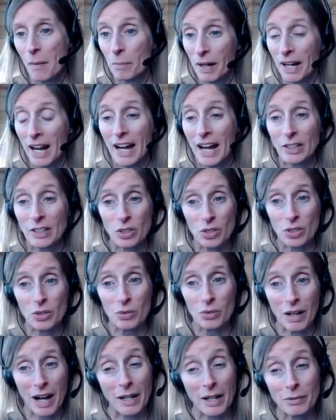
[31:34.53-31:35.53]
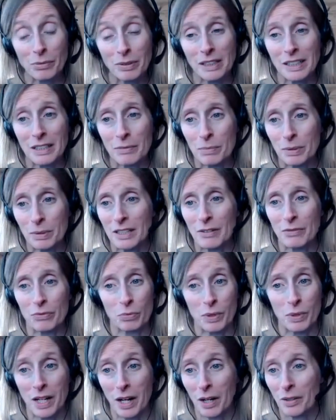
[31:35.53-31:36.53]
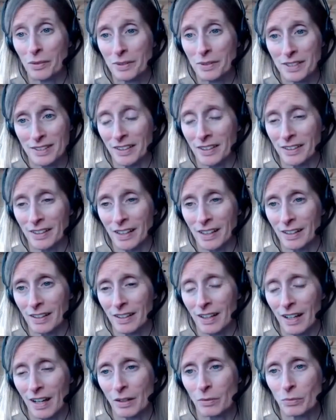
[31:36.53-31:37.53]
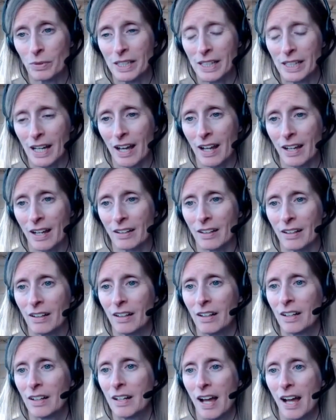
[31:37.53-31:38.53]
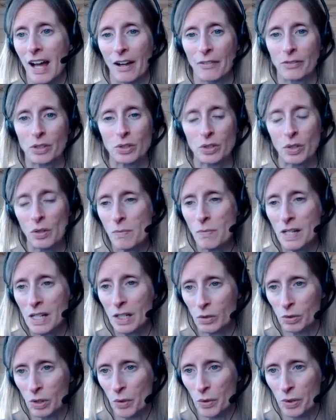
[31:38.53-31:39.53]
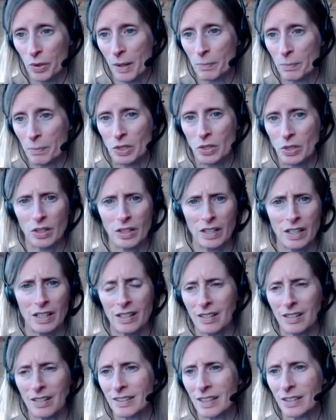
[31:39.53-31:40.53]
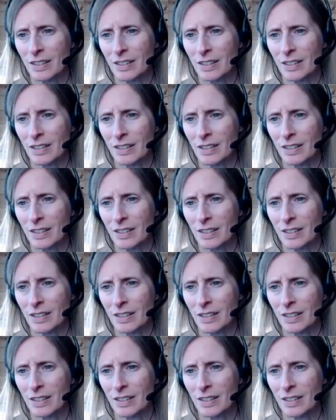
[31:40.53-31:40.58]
But I really believe we are resilient and we can have so many growth opportunities.